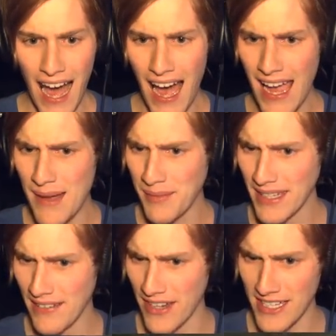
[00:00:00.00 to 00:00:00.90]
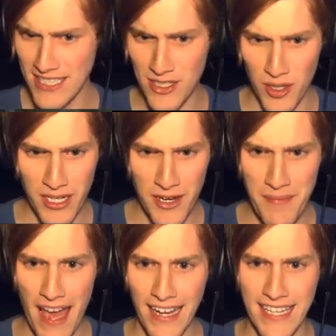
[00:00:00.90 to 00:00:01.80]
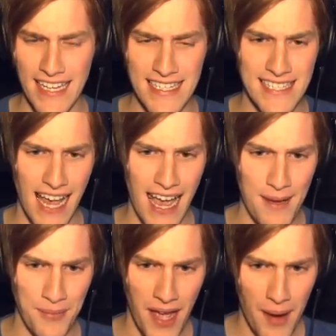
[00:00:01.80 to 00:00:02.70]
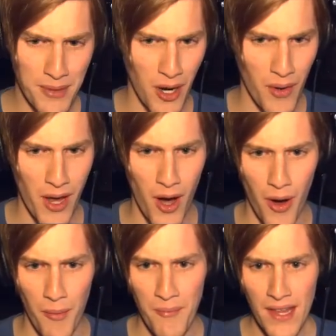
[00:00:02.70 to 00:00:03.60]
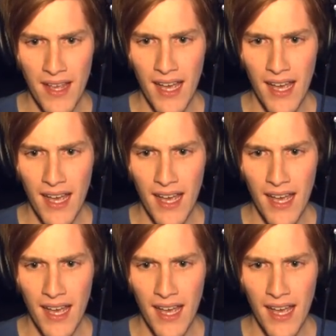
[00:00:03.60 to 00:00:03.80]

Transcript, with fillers: I am leaving. Screw you, mannequins. I am I'm going home.